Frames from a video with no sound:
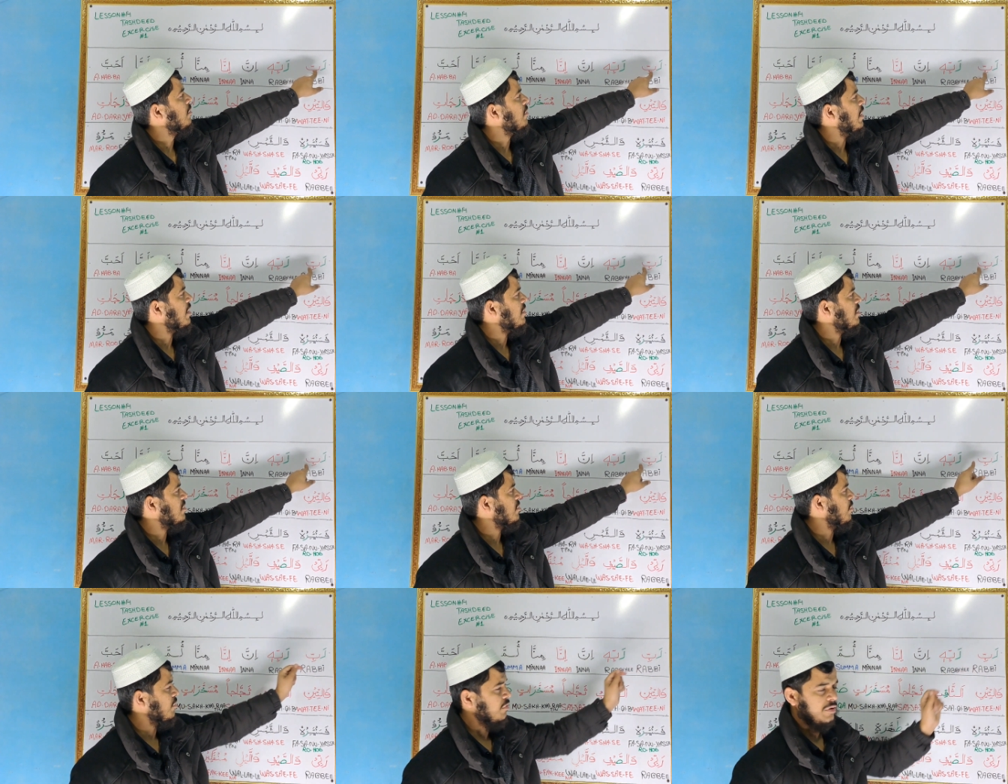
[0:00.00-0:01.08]
that just
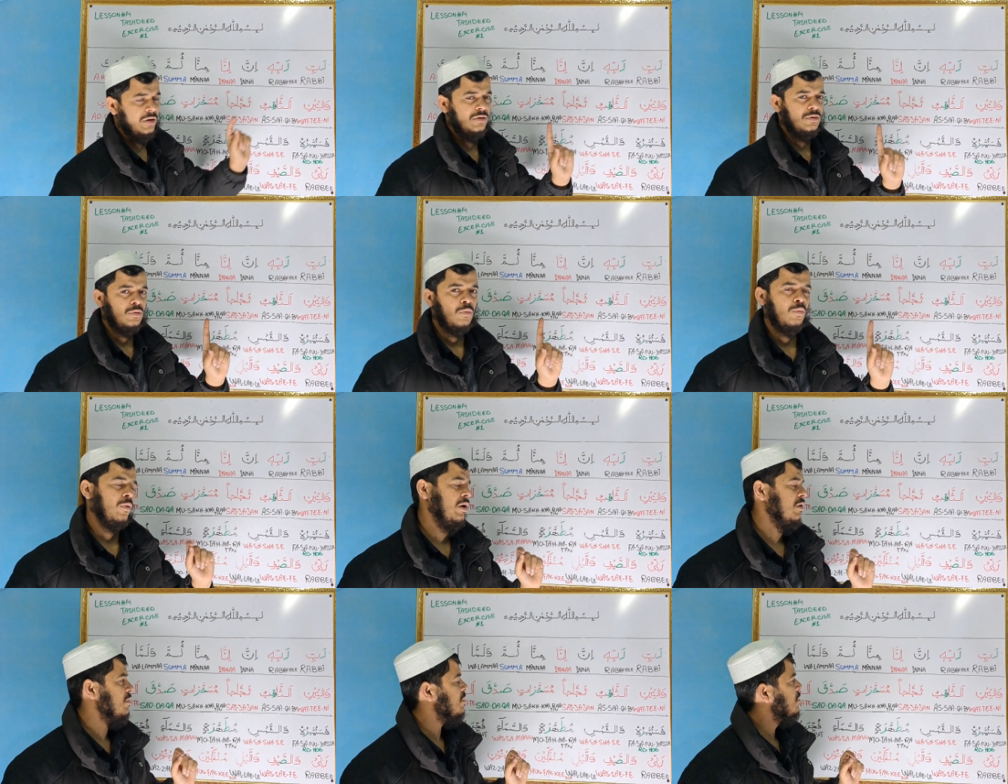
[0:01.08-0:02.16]
contains
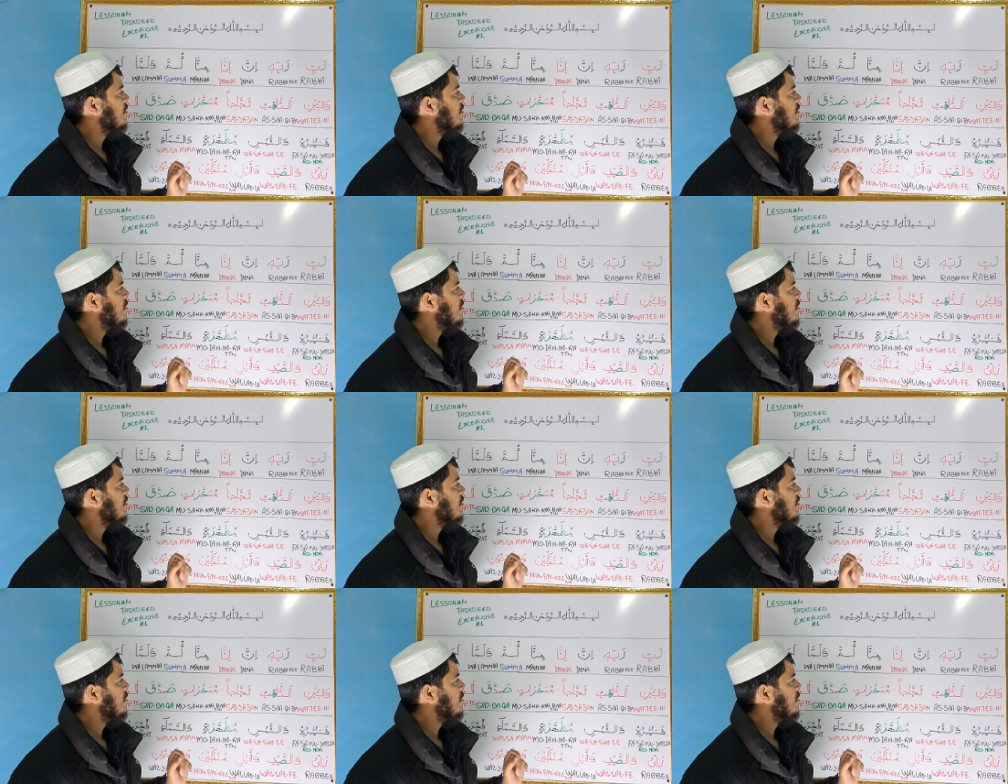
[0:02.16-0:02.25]
one